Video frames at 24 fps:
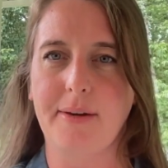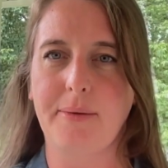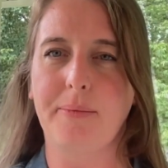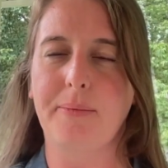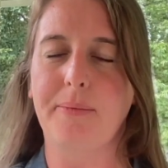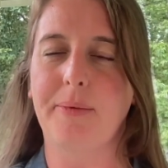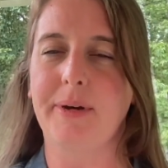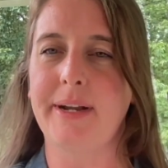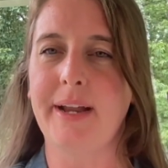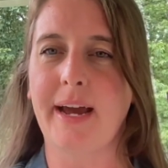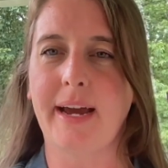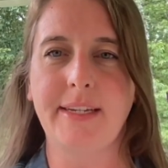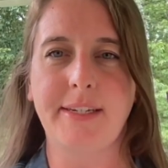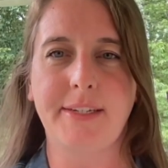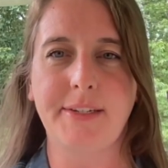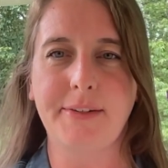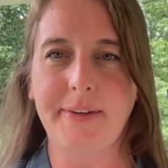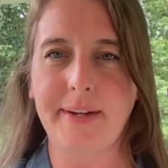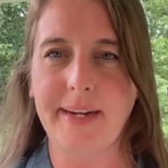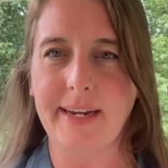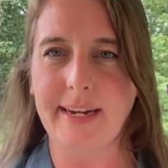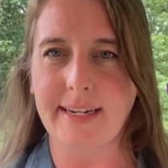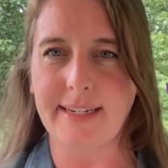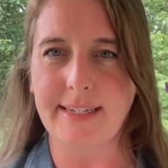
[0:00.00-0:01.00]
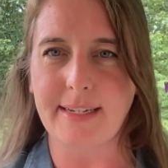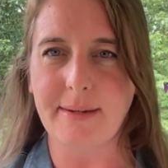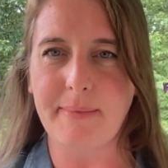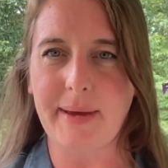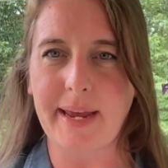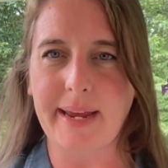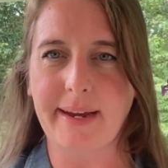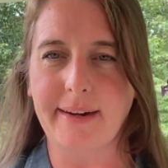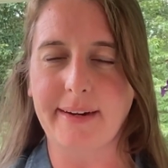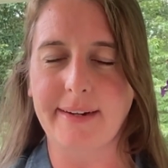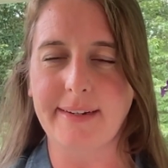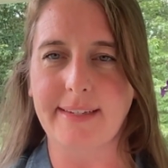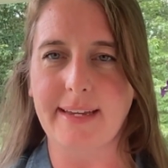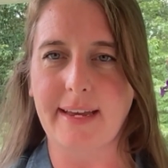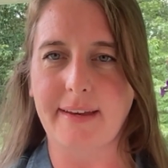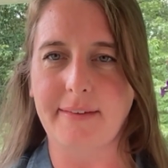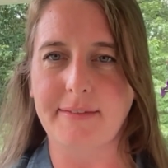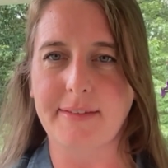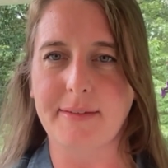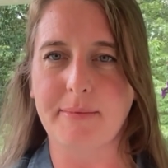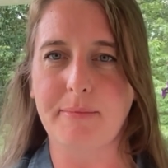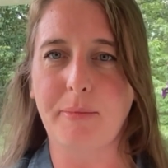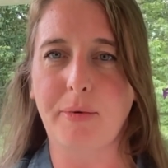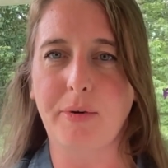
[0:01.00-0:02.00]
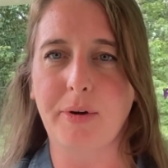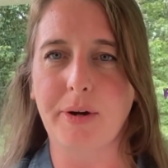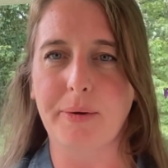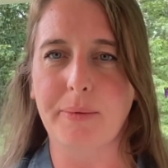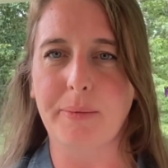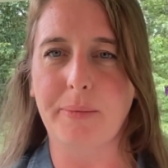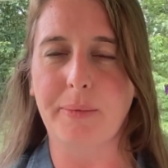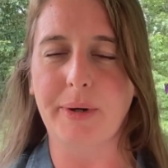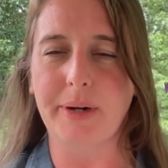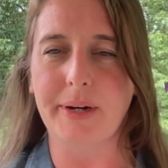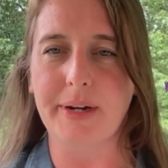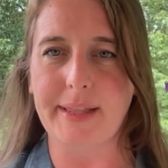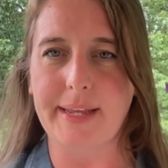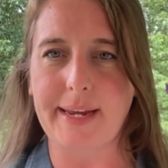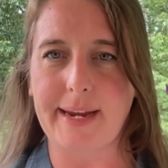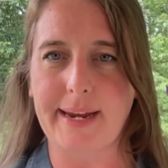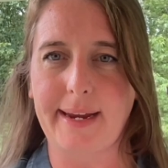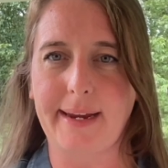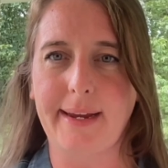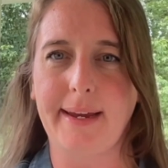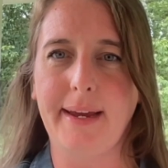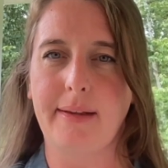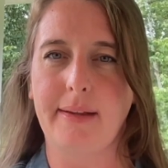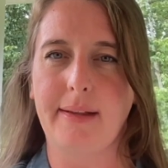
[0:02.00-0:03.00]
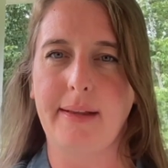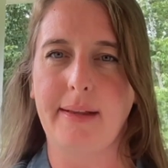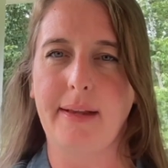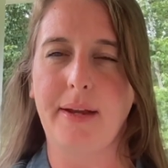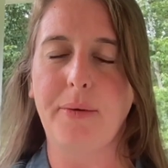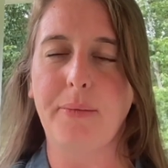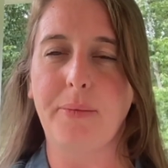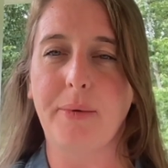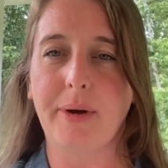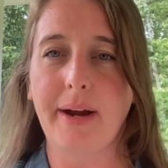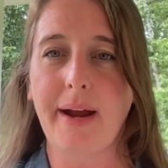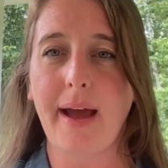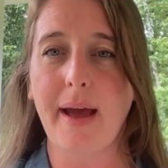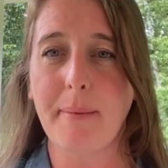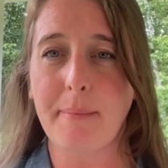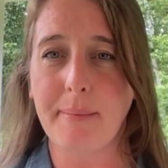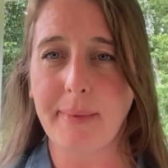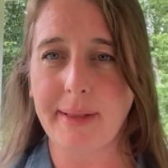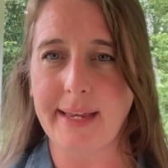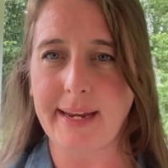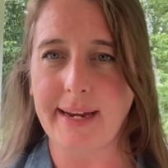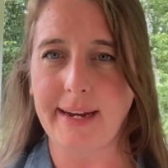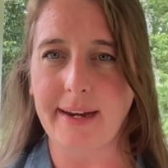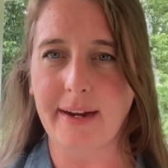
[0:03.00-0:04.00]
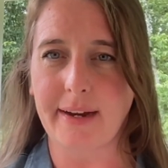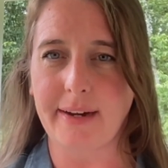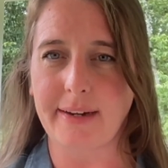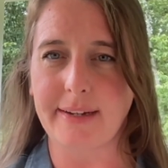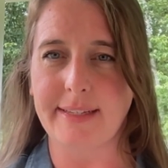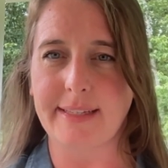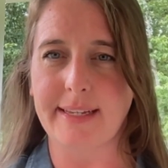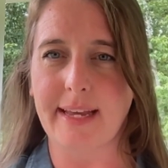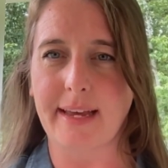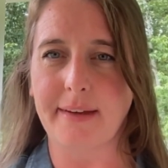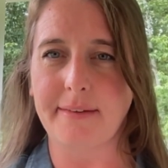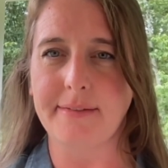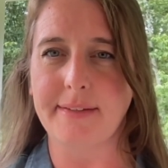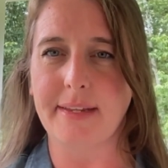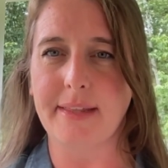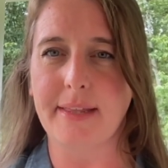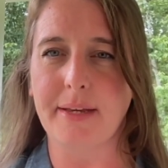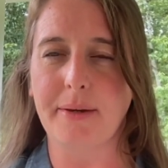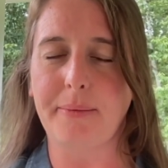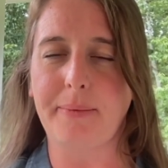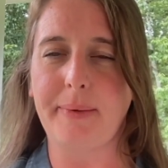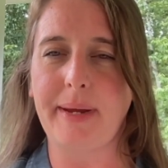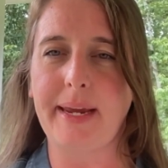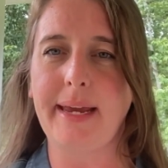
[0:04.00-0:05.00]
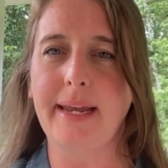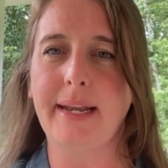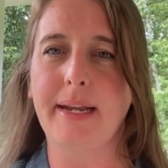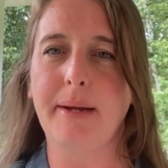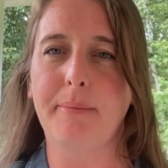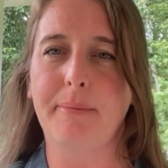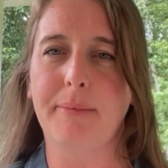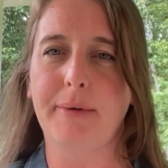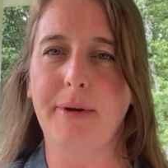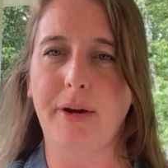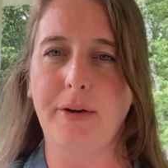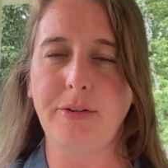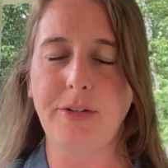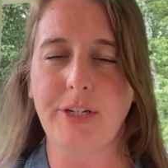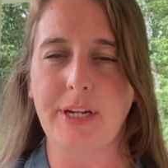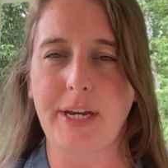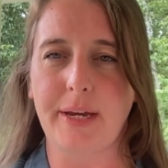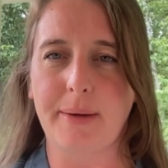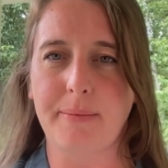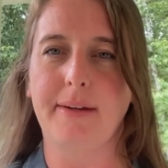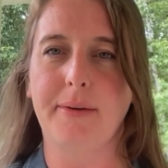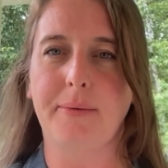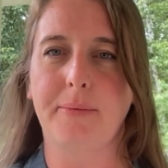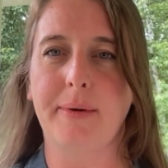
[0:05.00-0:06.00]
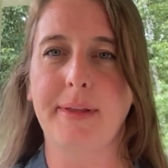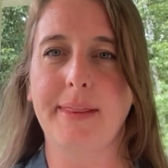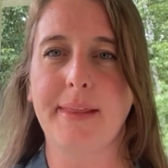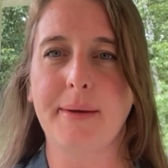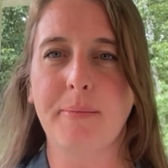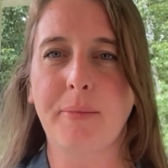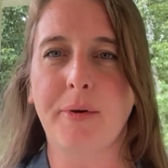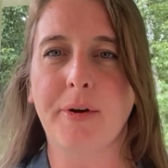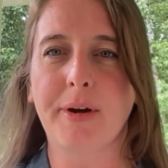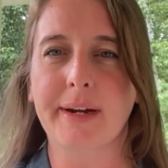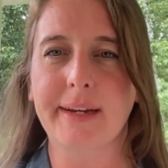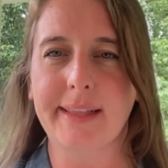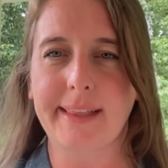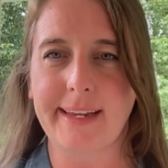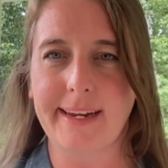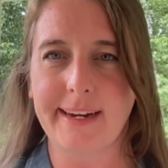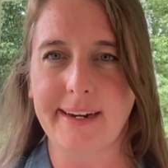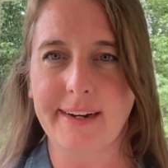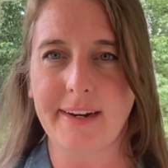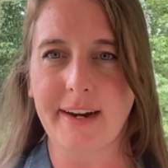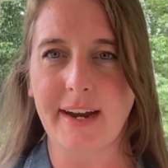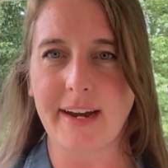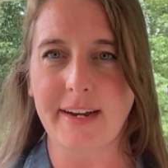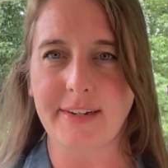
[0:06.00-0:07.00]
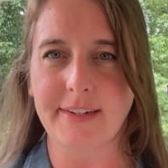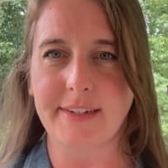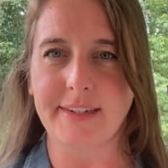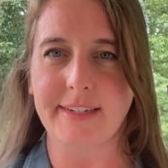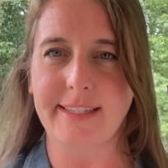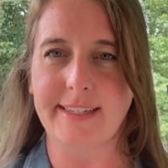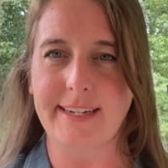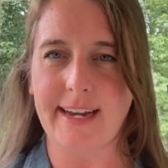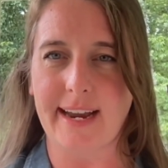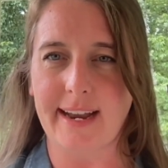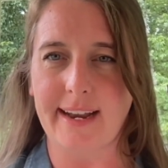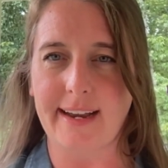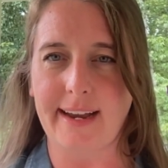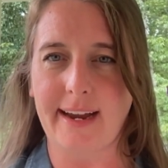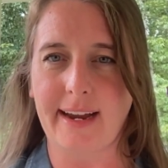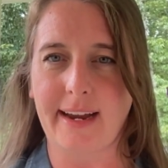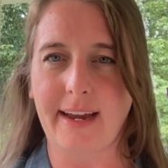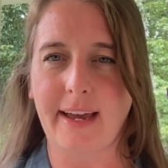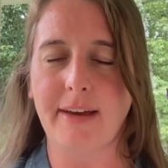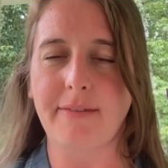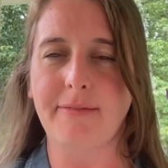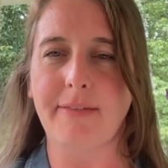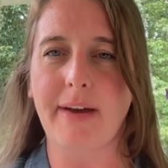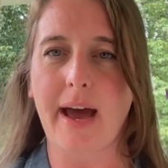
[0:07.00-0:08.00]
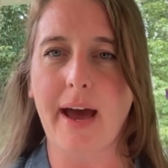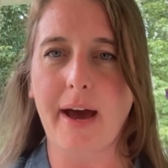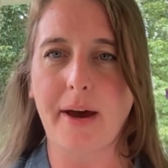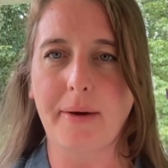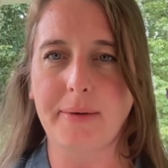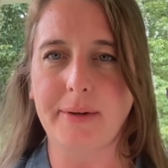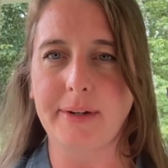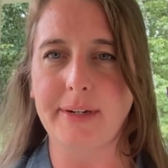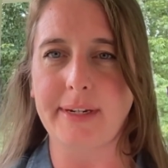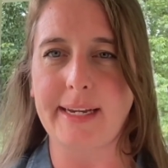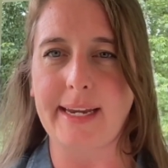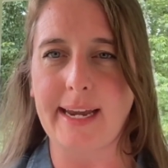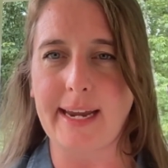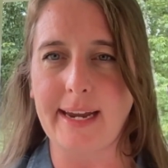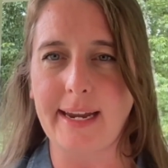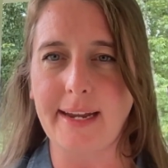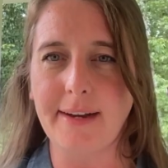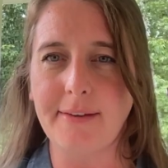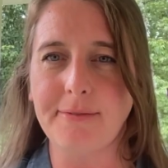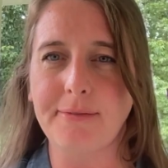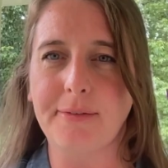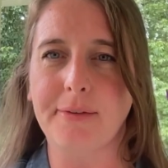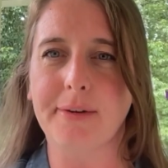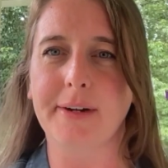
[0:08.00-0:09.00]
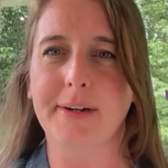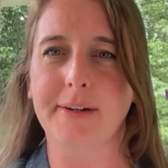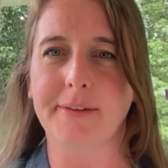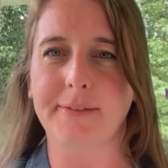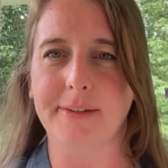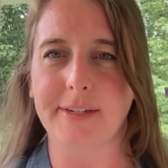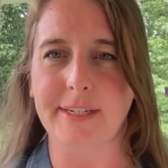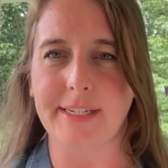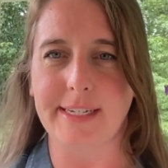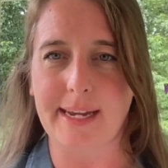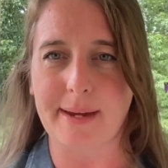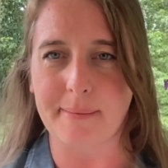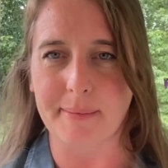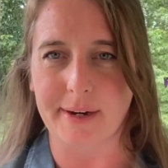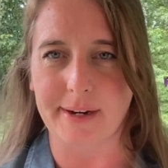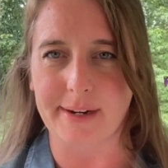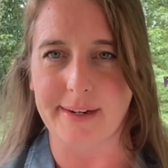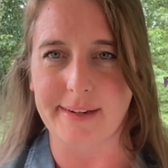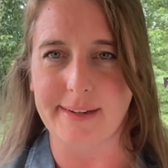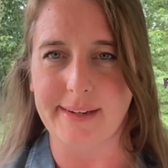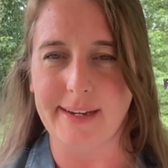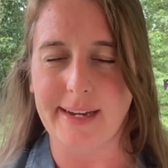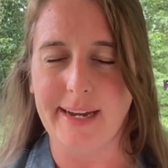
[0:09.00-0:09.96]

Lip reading: We're not doing it to make ourselves more worthy. We're humbling ourselves so that we can approach Him with a more clear understanding of our need for a Redeemer.